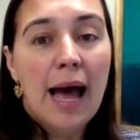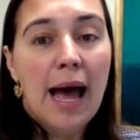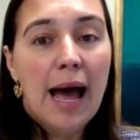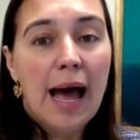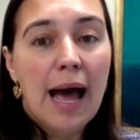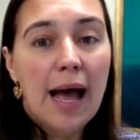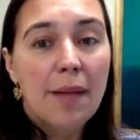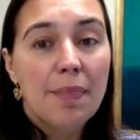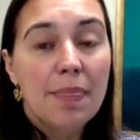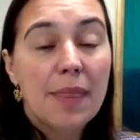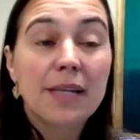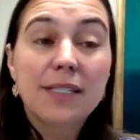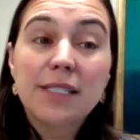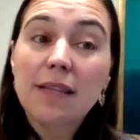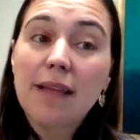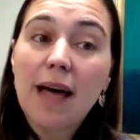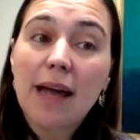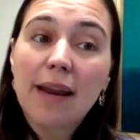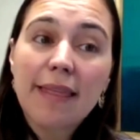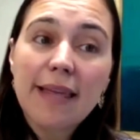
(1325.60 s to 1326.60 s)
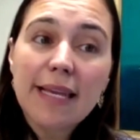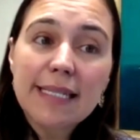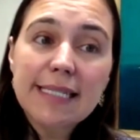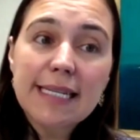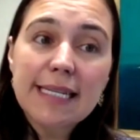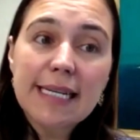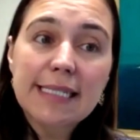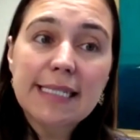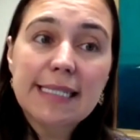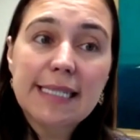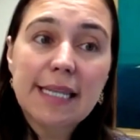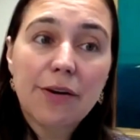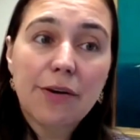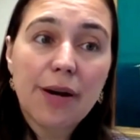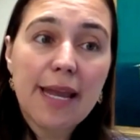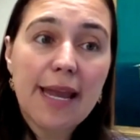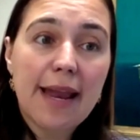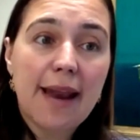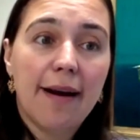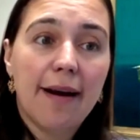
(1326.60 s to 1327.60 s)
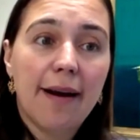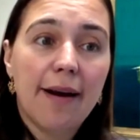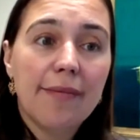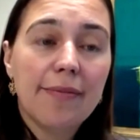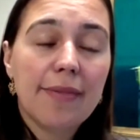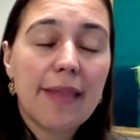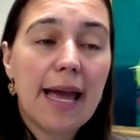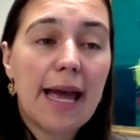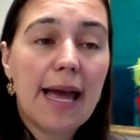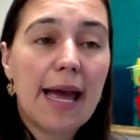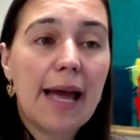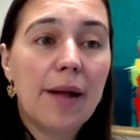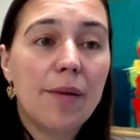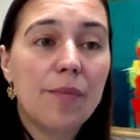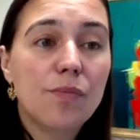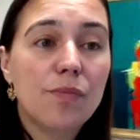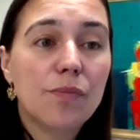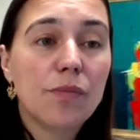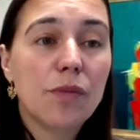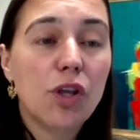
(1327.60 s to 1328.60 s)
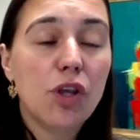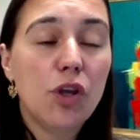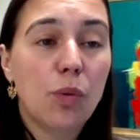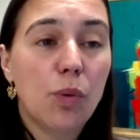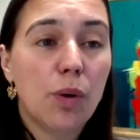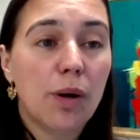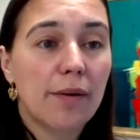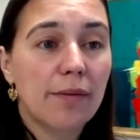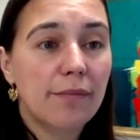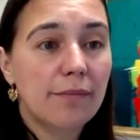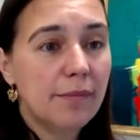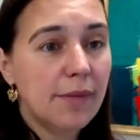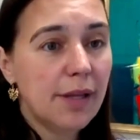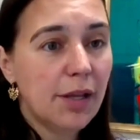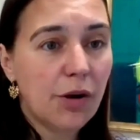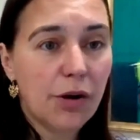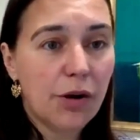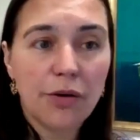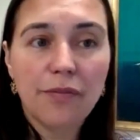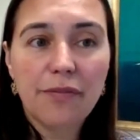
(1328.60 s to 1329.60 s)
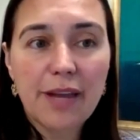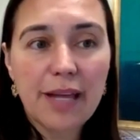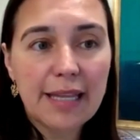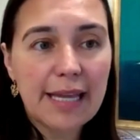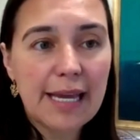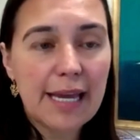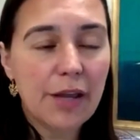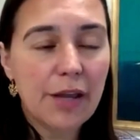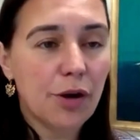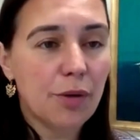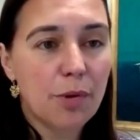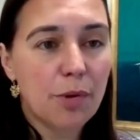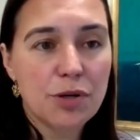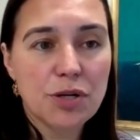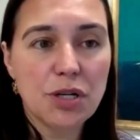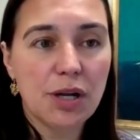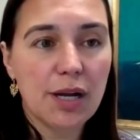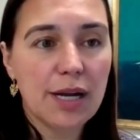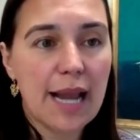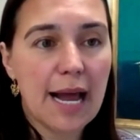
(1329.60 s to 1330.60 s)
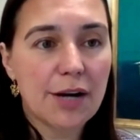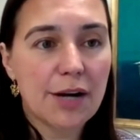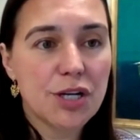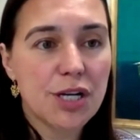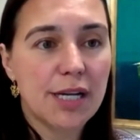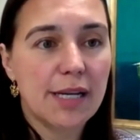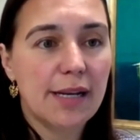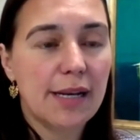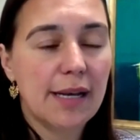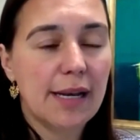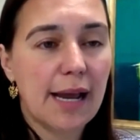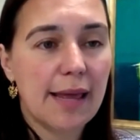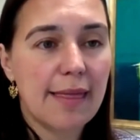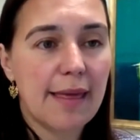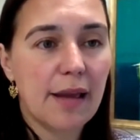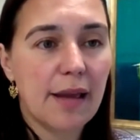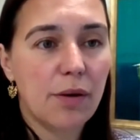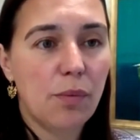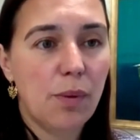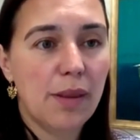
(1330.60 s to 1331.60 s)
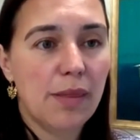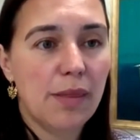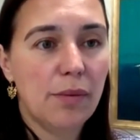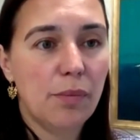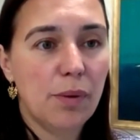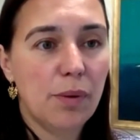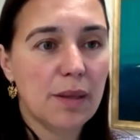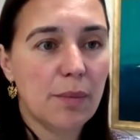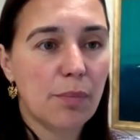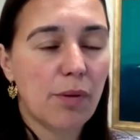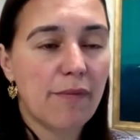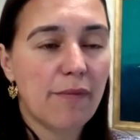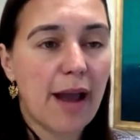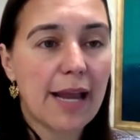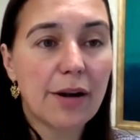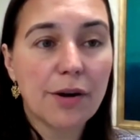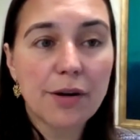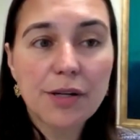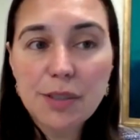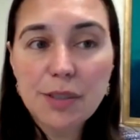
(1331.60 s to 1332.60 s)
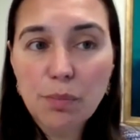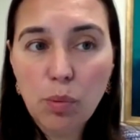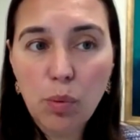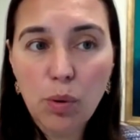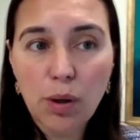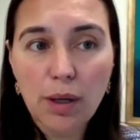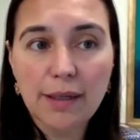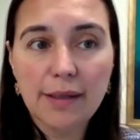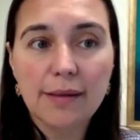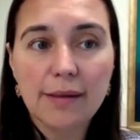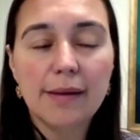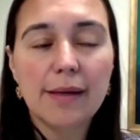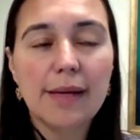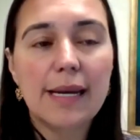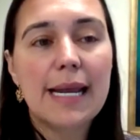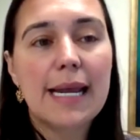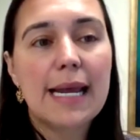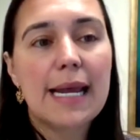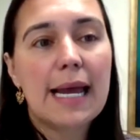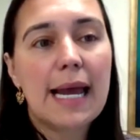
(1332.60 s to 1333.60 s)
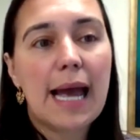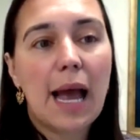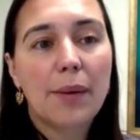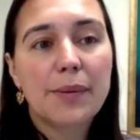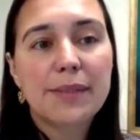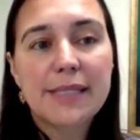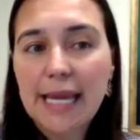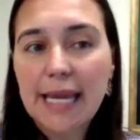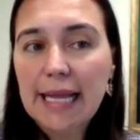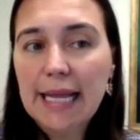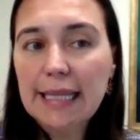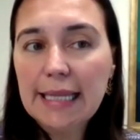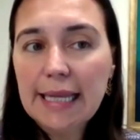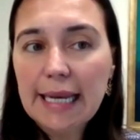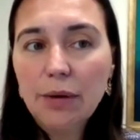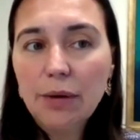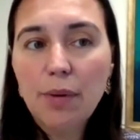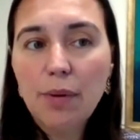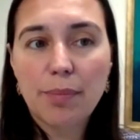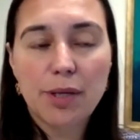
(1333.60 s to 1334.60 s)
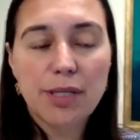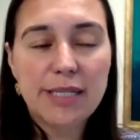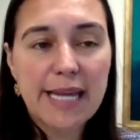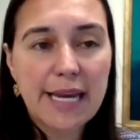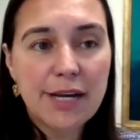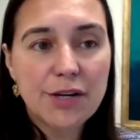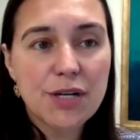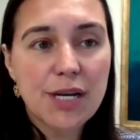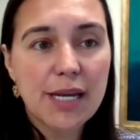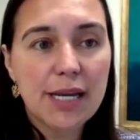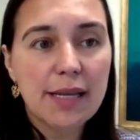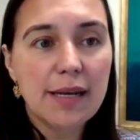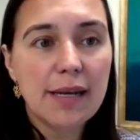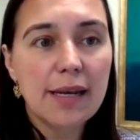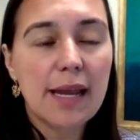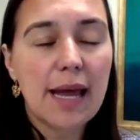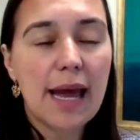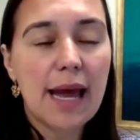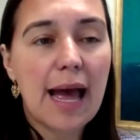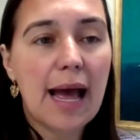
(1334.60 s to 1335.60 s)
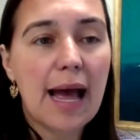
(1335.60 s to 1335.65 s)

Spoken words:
There's a lot of things to consider here. Your feeling, your emotional connection, I think, with the provider is important. I would say clinic reputation,